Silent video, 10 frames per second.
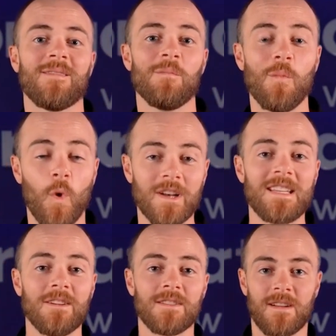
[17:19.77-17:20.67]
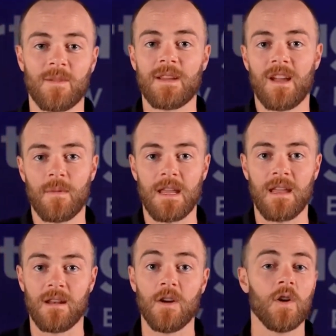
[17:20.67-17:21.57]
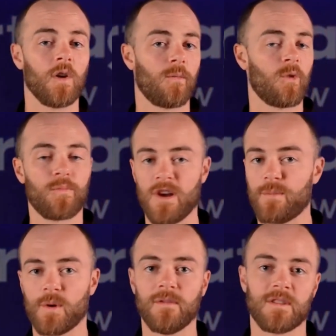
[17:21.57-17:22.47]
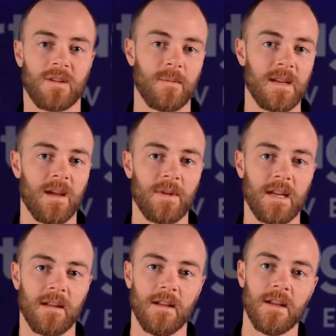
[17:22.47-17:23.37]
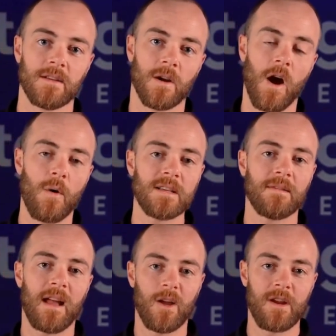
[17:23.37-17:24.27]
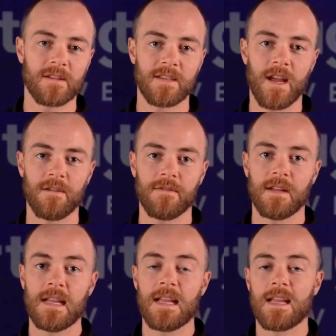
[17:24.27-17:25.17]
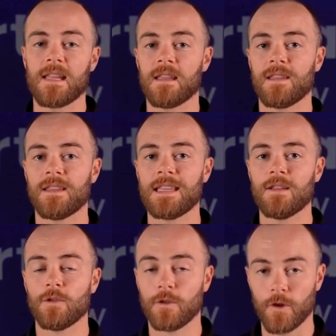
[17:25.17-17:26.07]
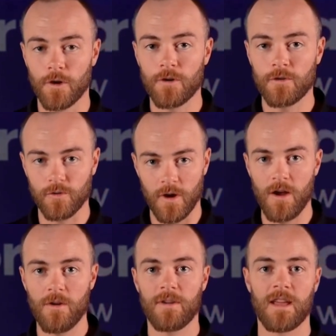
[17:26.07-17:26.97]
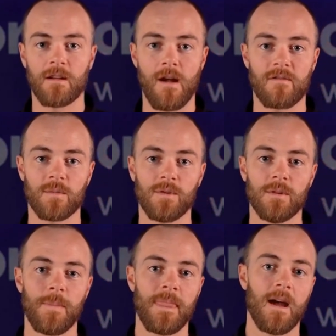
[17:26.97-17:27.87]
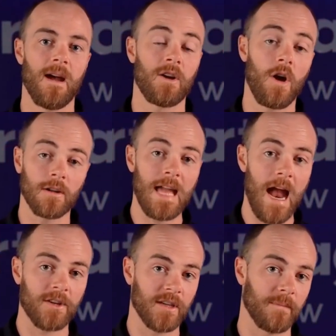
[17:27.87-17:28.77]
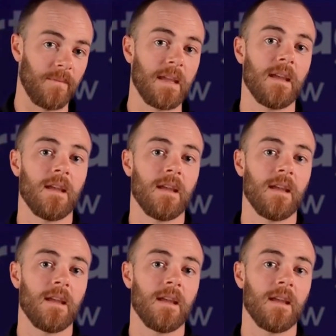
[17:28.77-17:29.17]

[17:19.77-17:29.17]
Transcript: more deals are going to be coming in or more pre-approvals are going to be coming in. So always evaluate yourself, learn, grow, get uncomfortable, call to action.